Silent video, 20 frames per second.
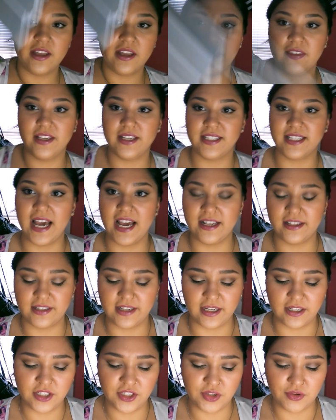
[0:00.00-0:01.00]
the size
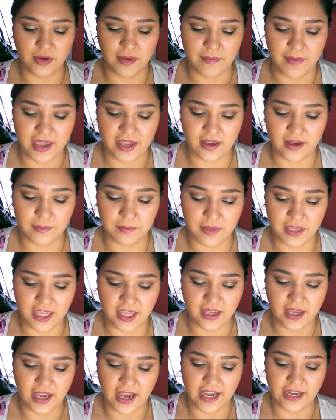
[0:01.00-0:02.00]
next to a Makeup
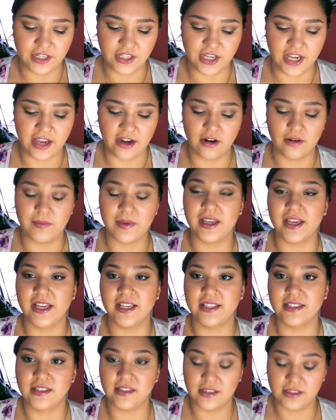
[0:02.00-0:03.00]
Geek eyeshadow
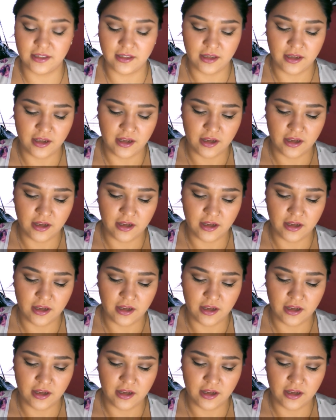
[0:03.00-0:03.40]
because